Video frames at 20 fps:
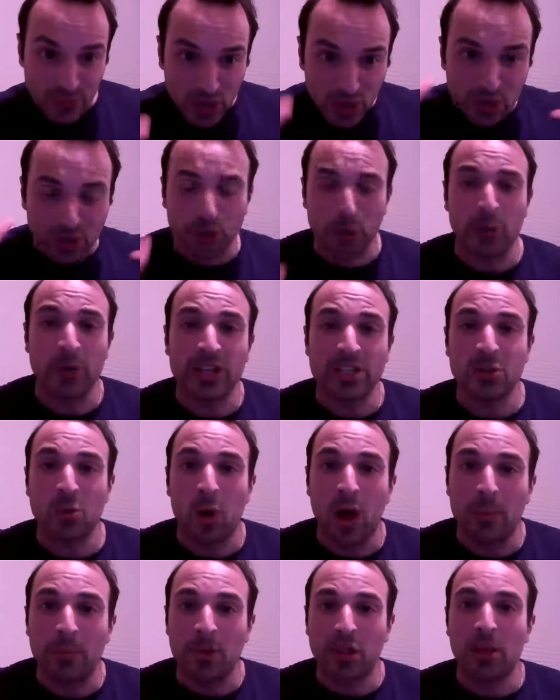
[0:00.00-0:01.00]
the reason
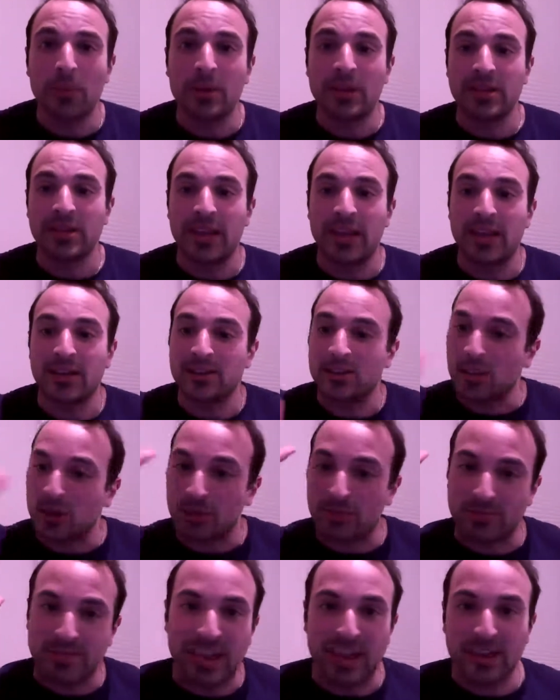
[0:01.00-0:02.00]
why I'm a little bit late, so
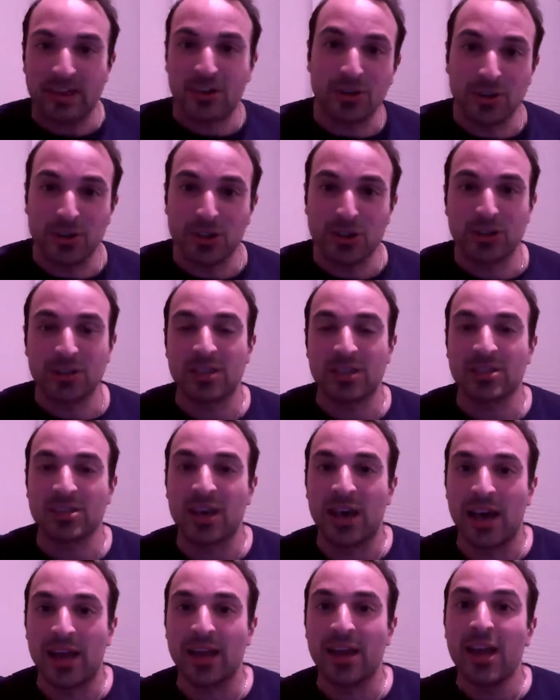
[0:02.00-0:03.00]
technical issues
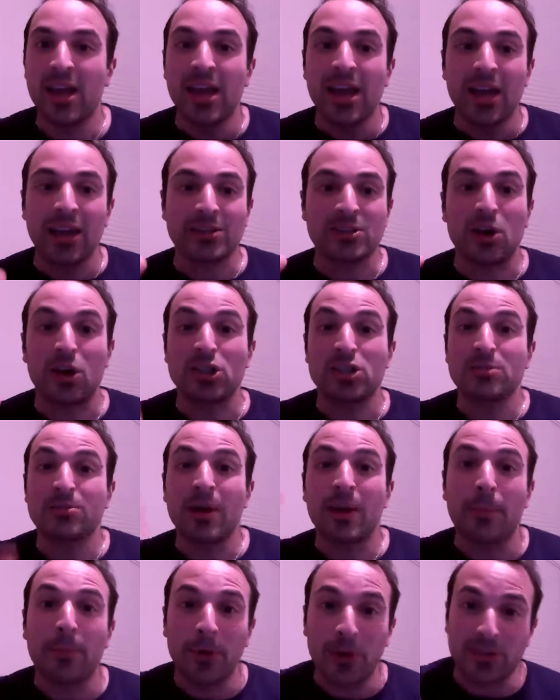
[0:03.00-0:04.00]
aside, it's also
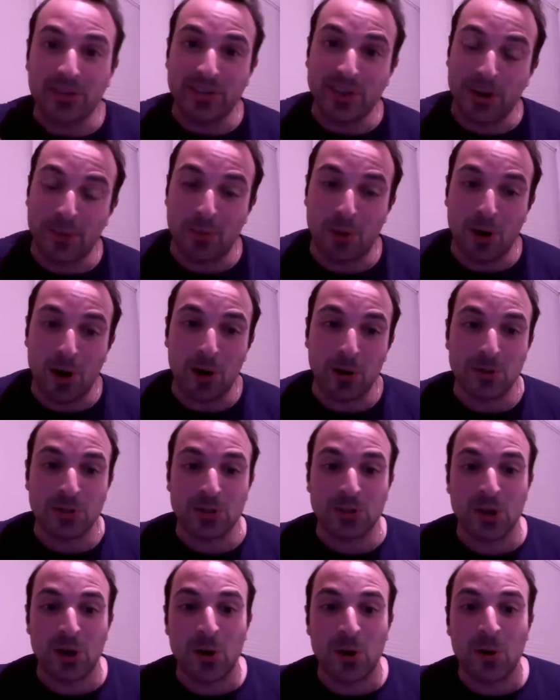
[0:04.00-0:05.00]
my birthday tomorrow.
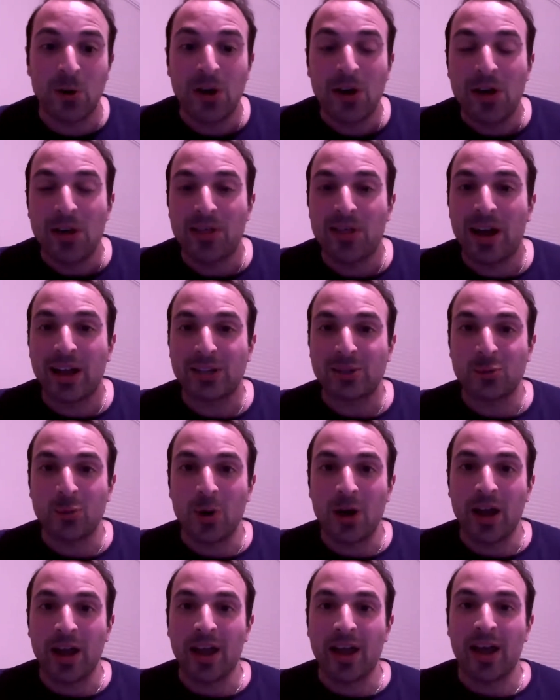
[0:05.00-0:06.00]
So that's
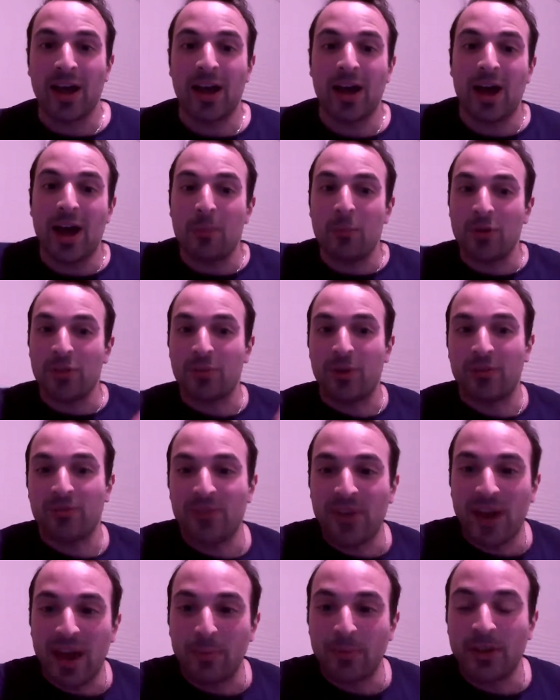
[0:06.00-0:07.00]
why I'm with my
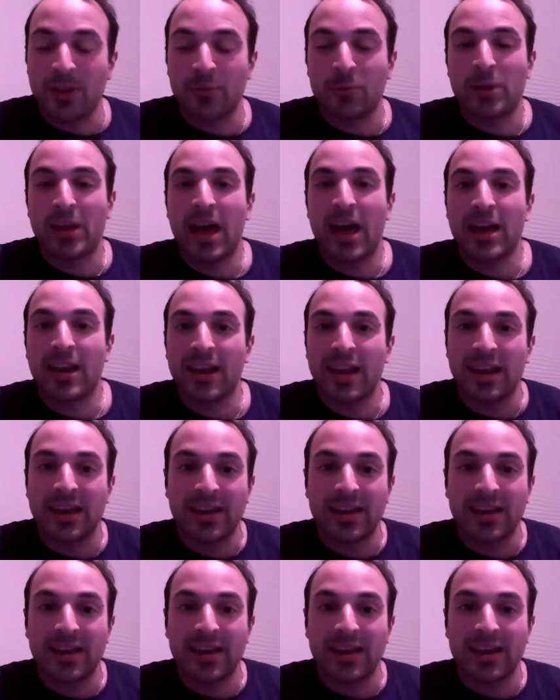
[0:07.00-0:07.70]
family, and we had a